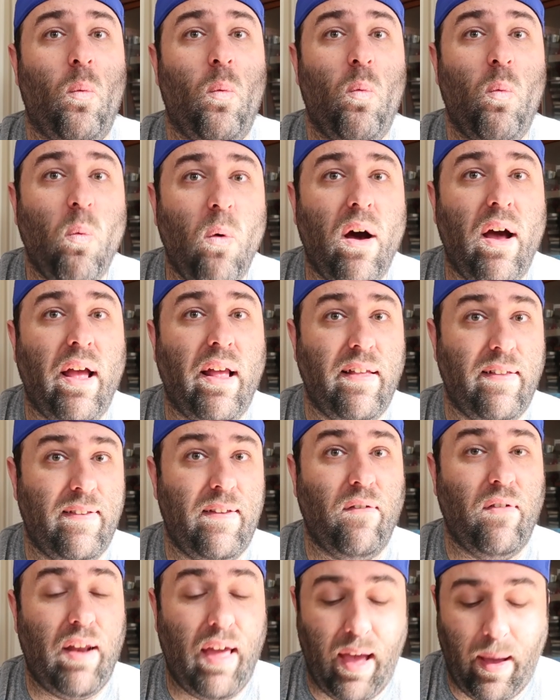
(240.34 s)
what is
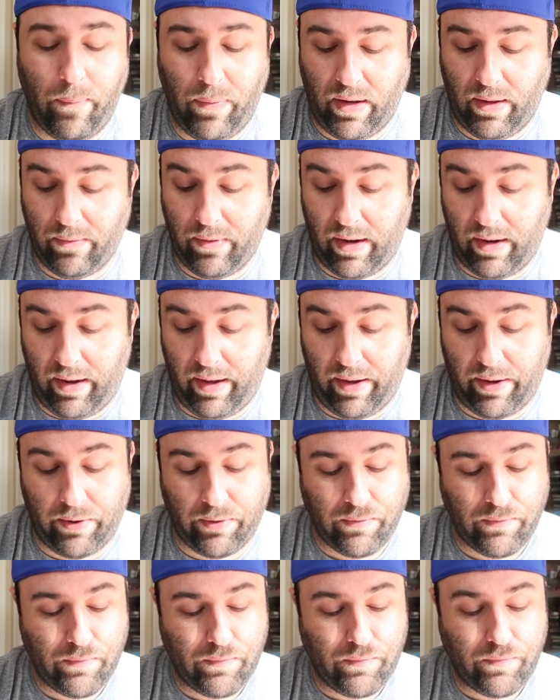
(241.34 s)
even happening right
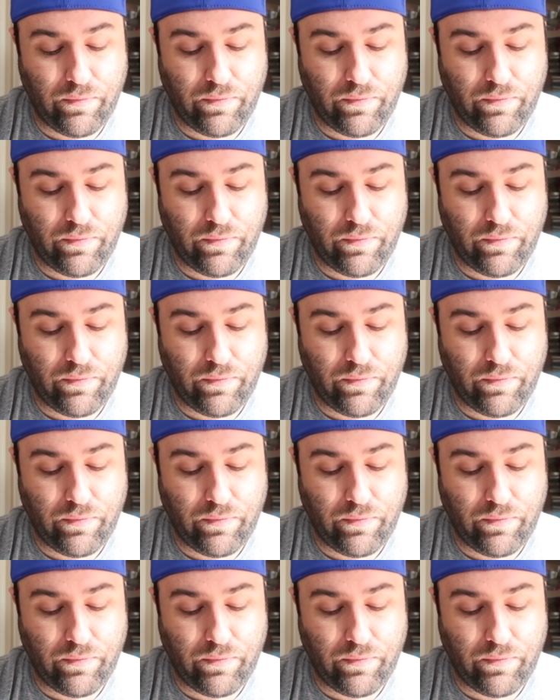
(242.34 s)
now?